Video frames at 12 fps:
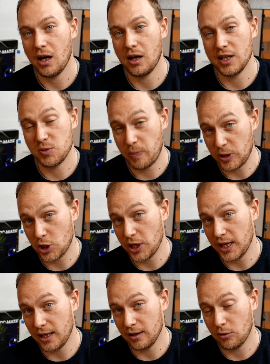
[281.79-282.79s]
uh,
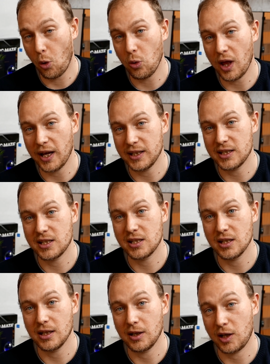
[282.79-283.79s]
especially in low
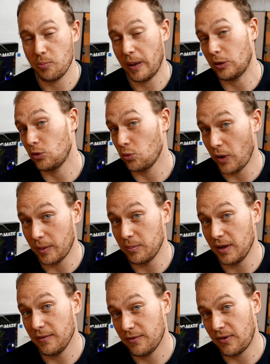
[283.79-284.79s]
lights compared to
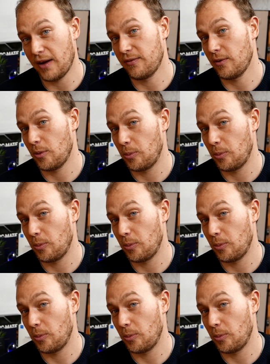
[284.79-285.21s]
Redmi 5